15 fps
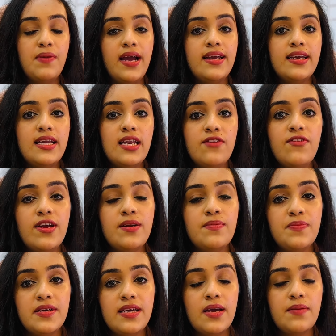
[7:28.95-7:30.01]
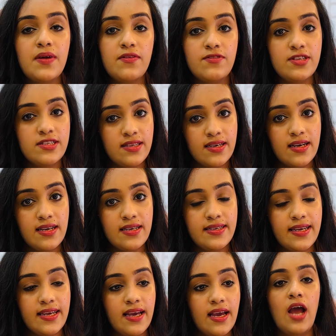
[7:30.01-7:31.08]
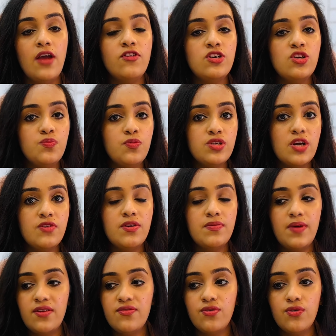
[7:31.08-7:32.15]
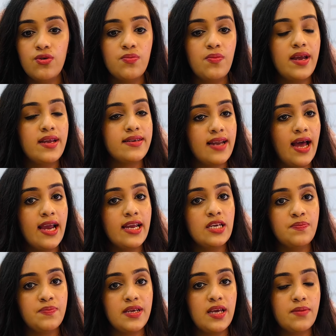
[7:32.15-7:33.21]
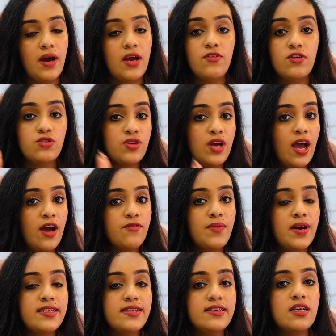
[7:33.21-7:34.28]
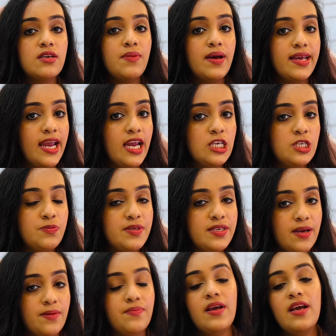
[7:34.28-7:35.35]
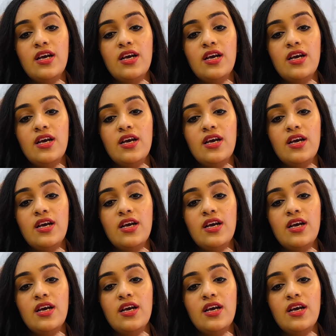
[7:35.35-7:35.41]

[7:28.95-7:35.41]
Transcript: by 11 pm every single day i want to put away my phone by 9 pm i want to have my dinner by 8 pm